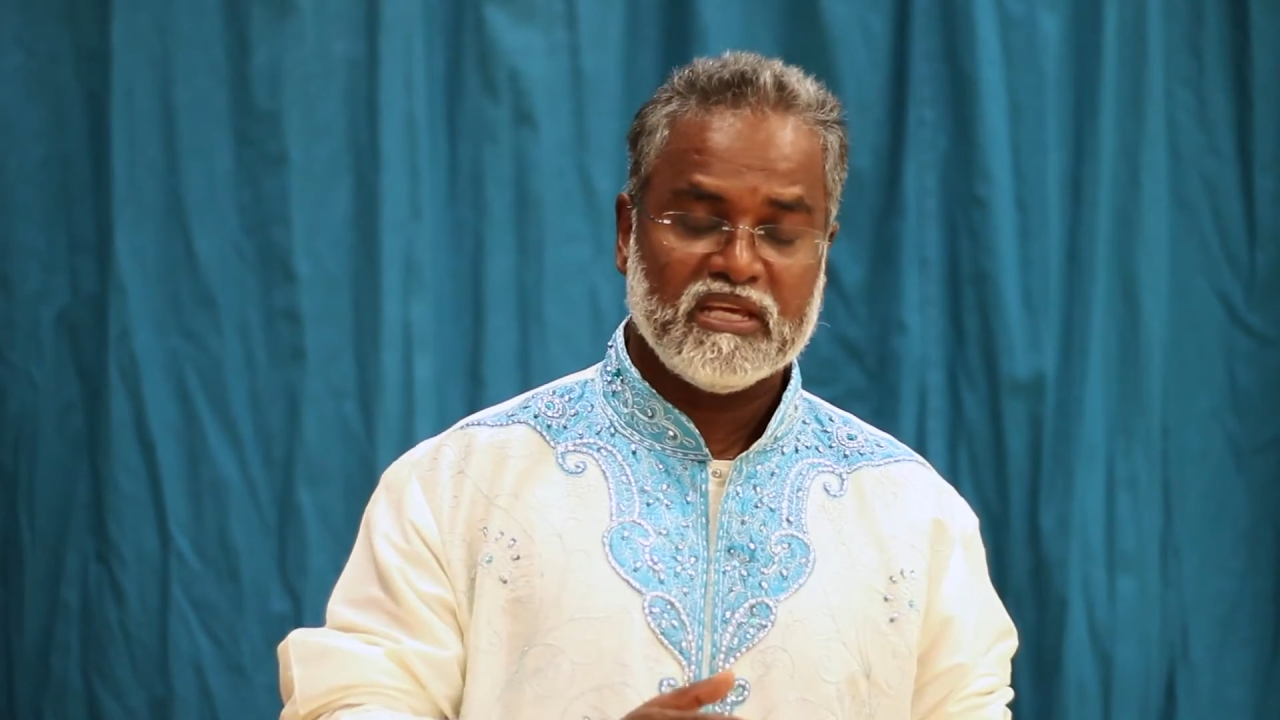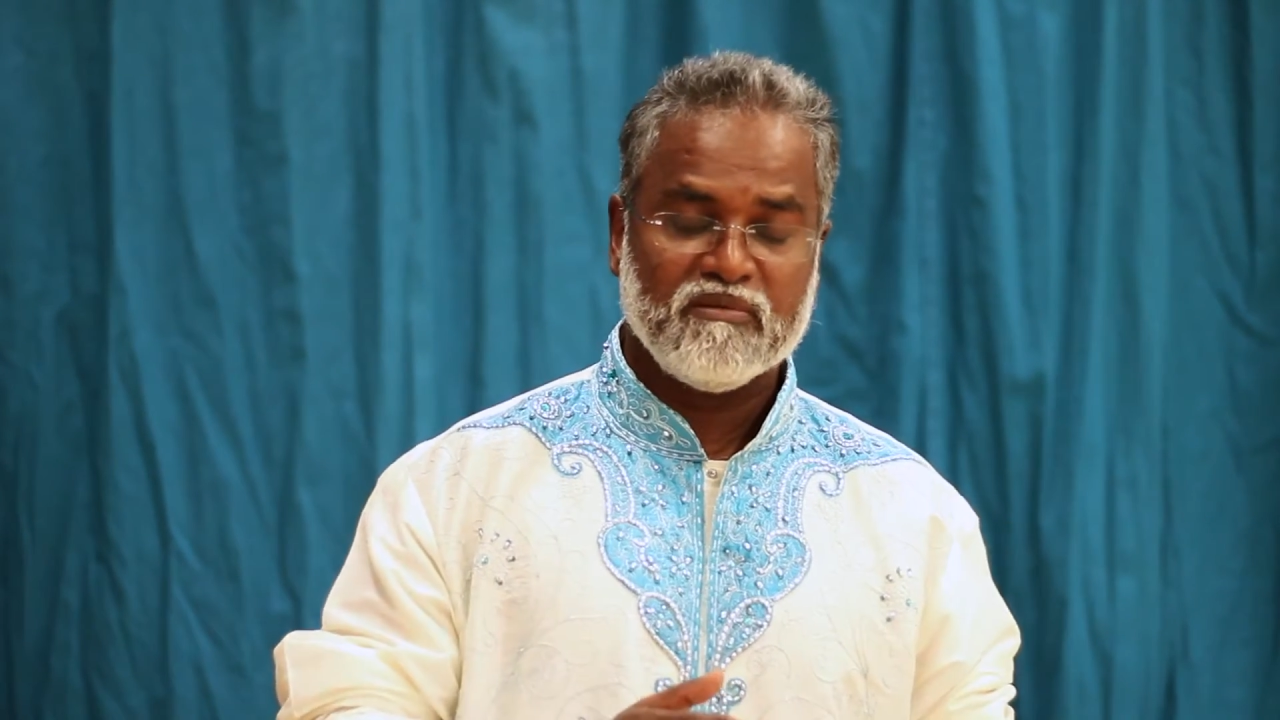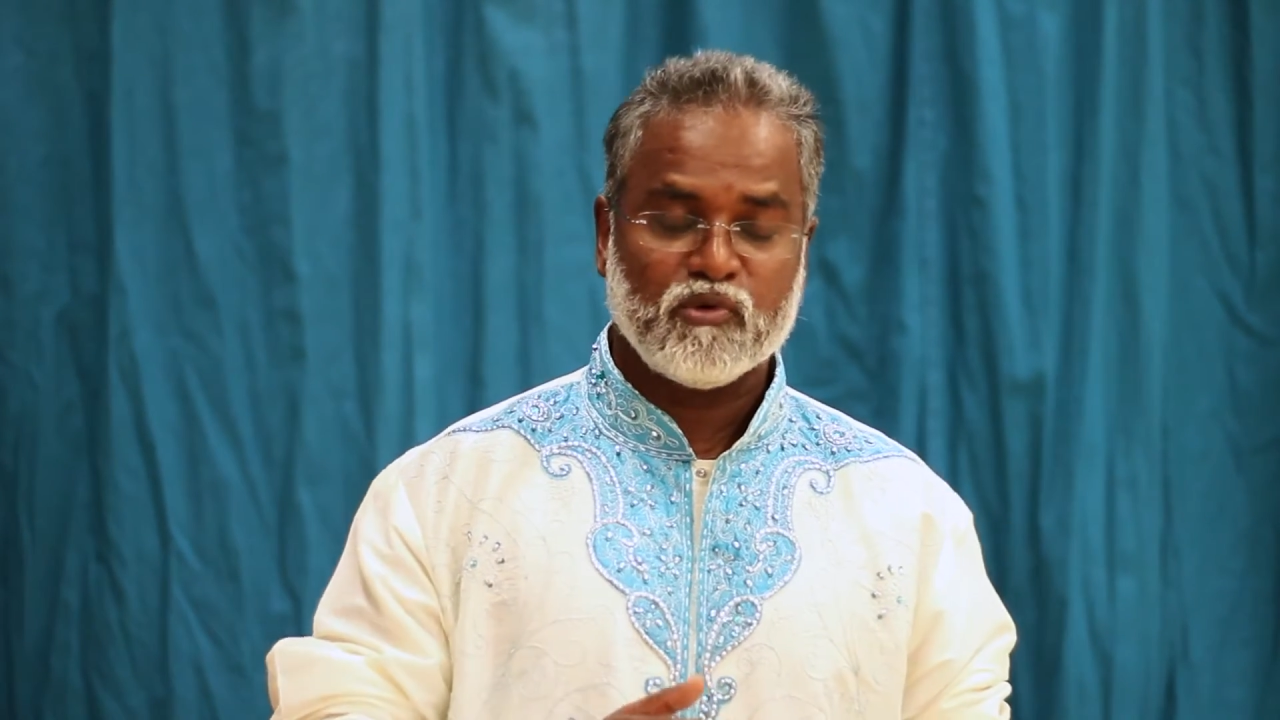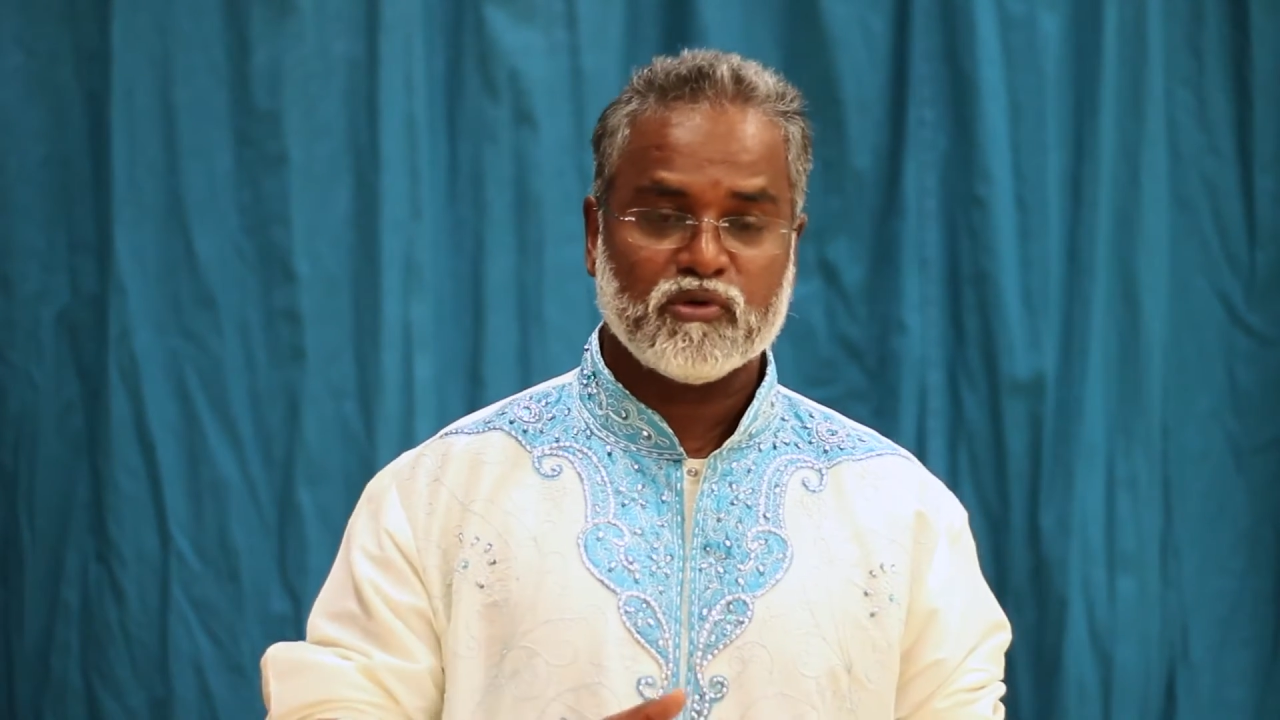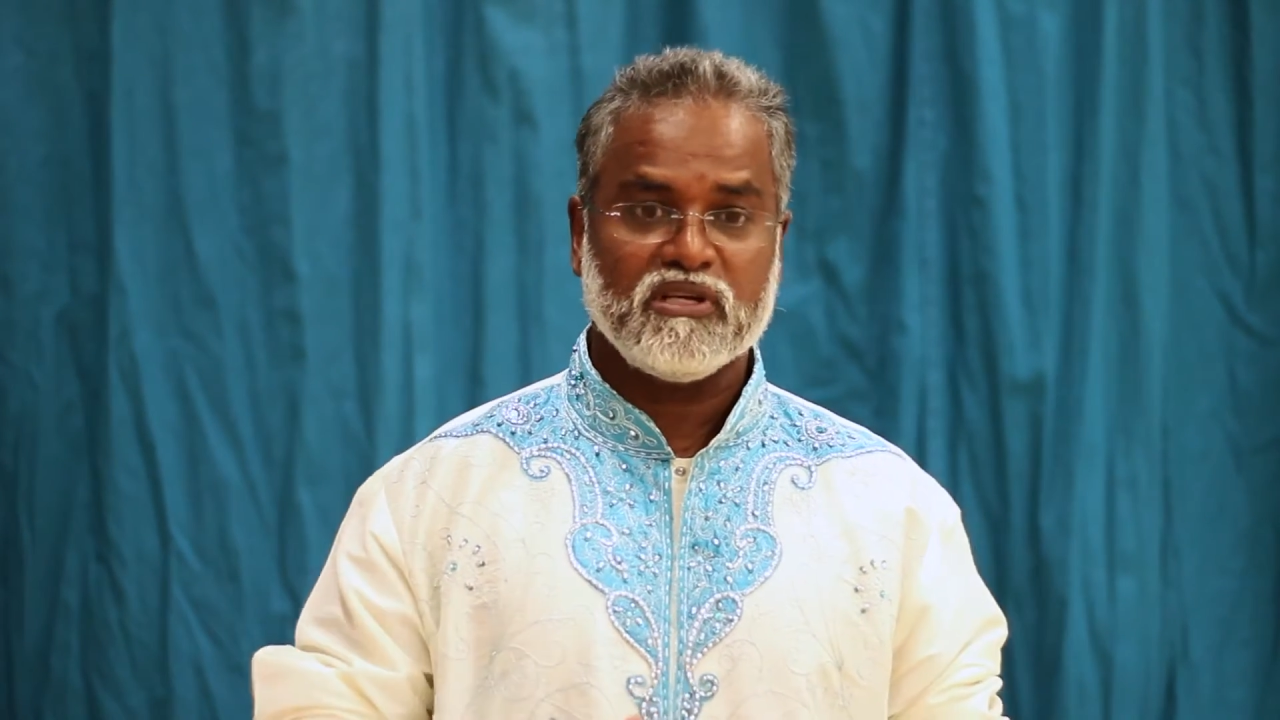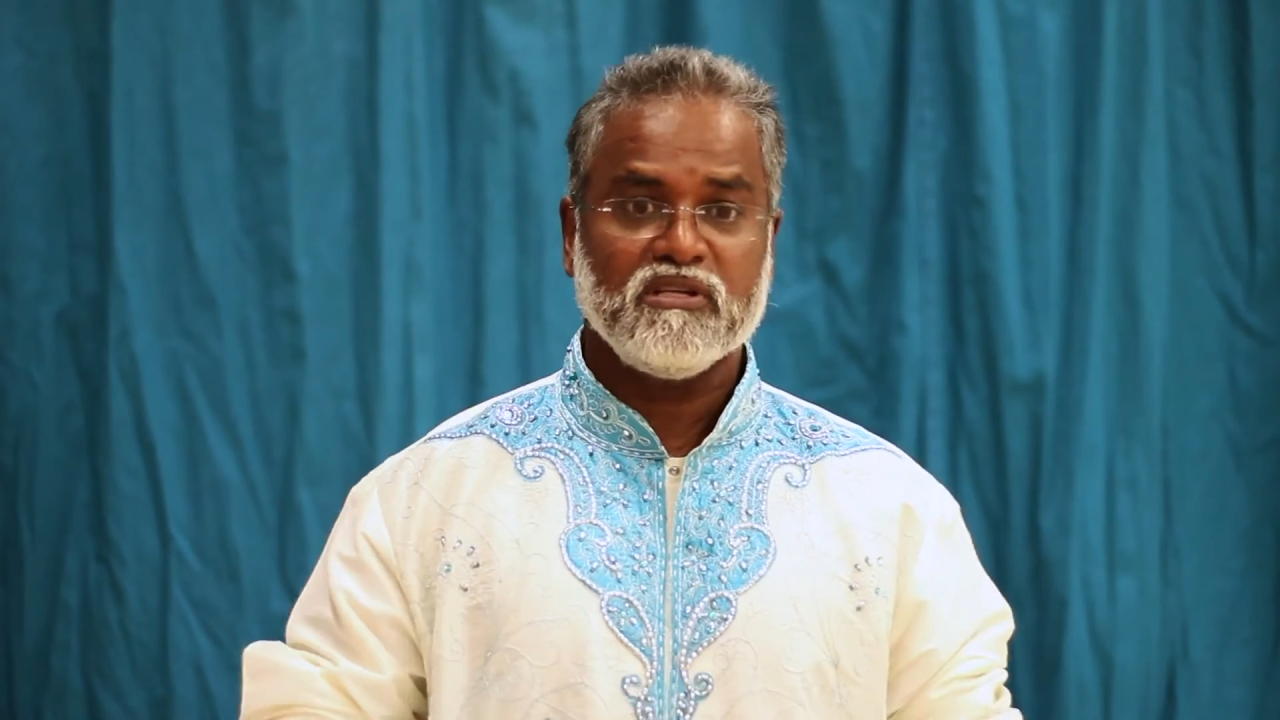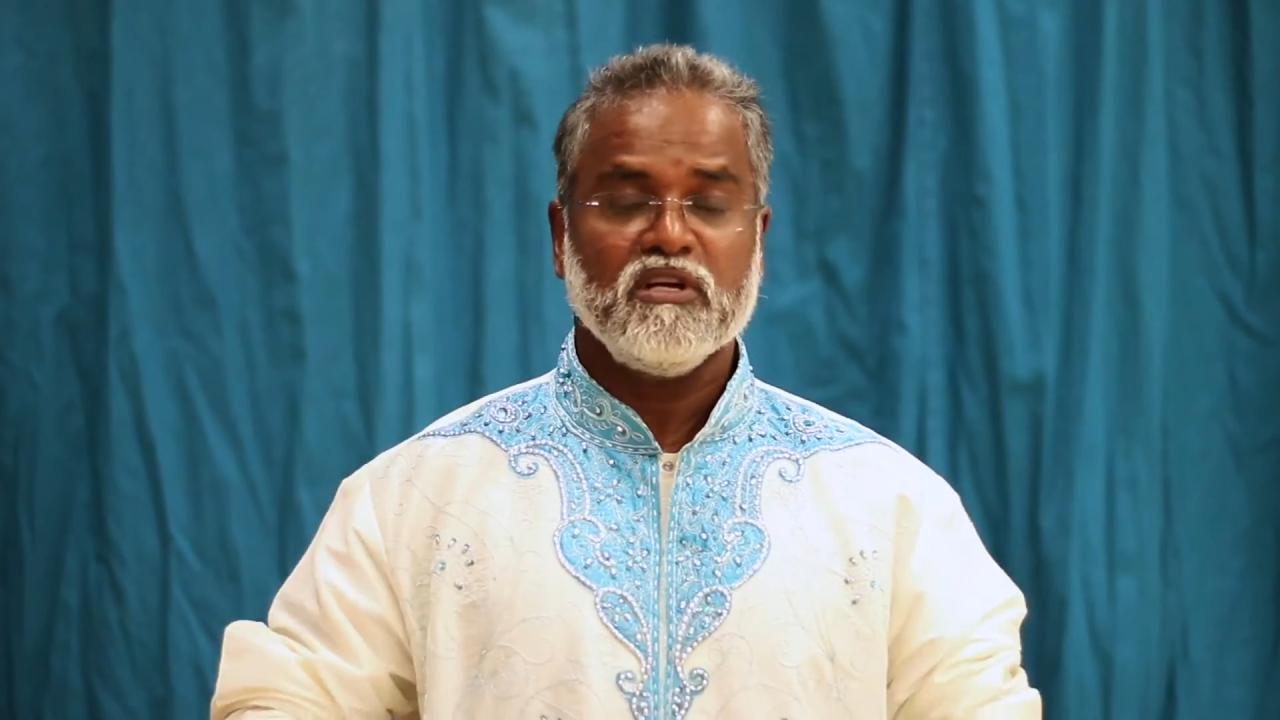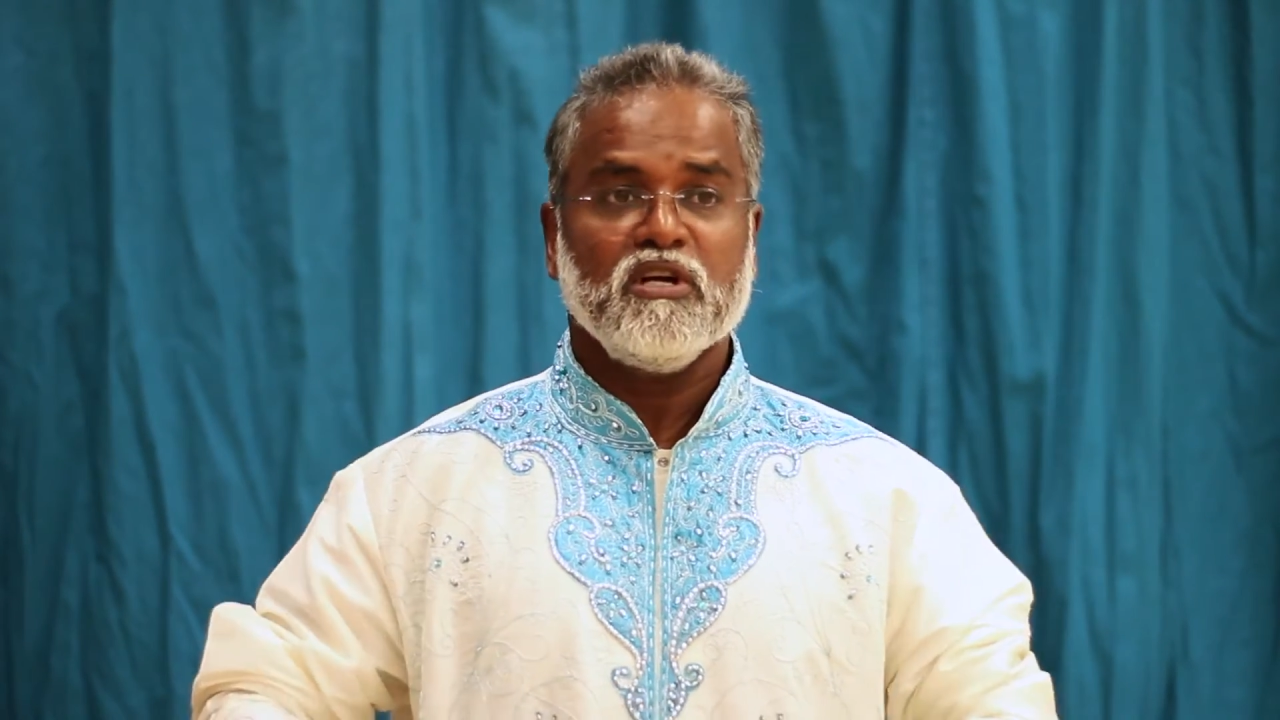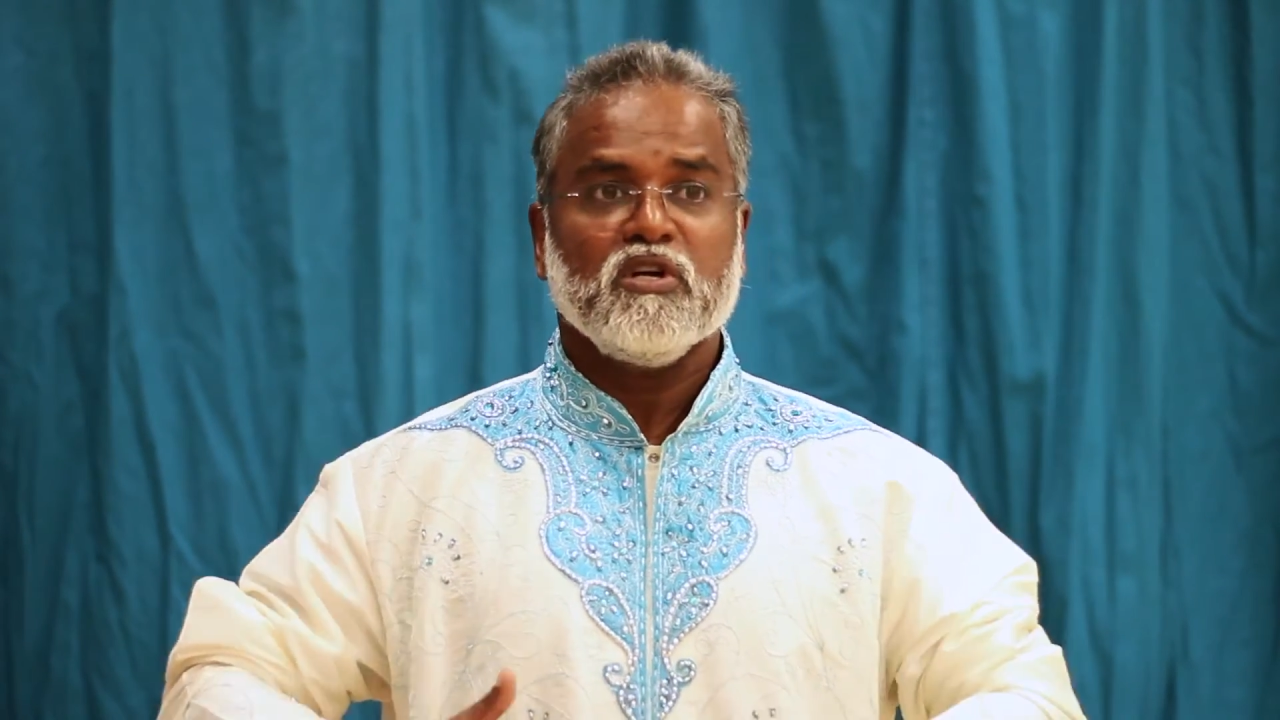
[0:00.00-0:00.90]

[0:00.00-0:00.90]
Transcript: important.